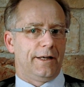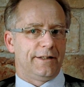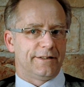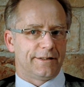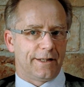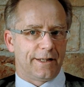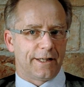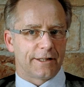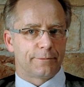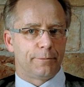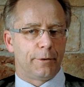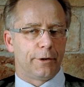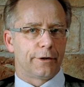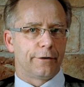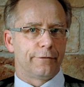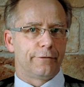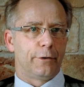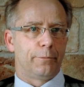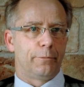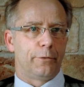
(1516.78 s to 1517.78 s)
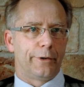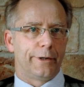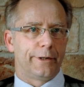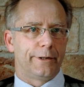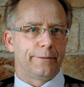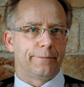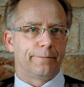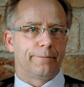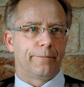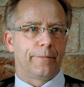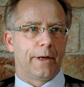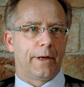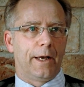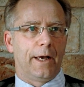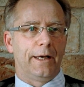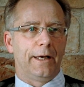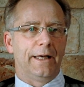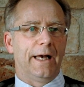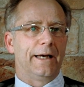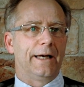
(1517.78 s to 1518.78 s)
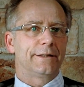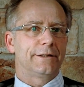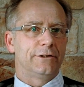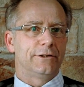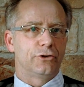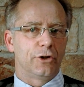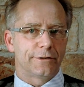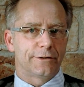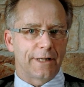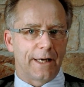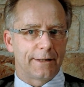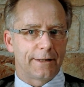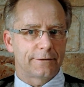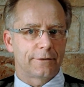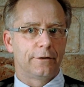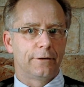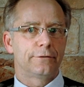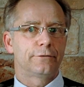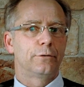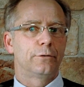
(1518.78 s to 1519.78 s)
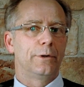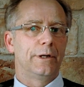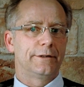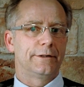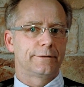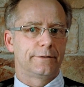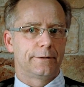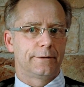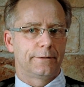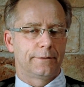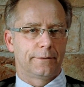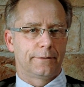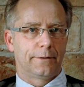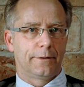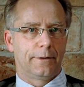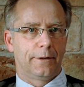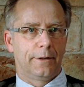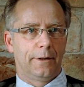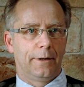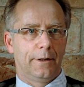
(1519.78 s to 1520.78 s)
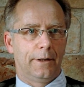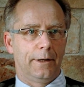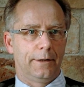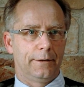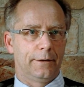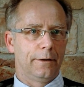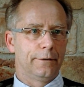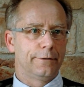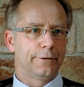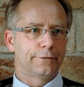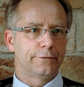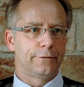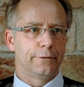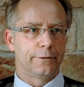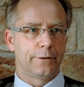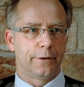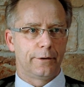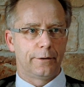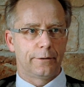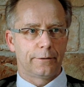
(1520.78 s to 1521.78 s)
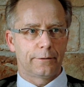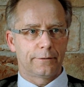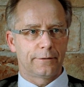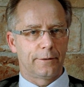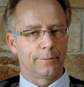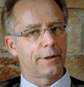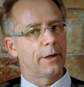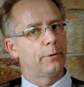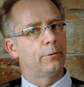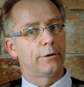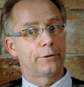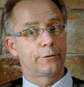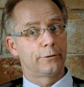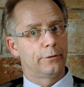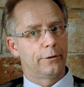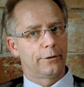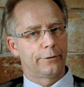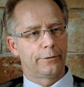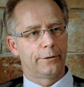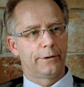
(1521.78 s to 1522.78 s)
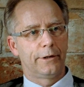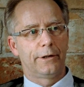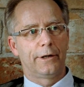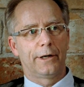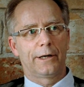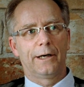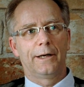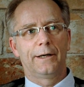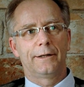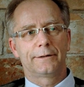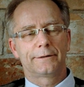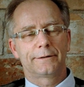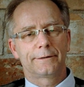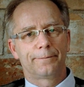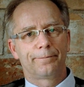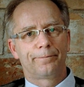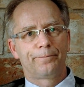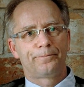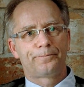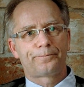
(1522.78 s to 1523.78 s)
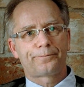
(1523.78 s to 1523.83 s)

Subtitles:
He's an expert of the brain. And he just asks us to listen. And all the students, sometimes we're 200 in a class,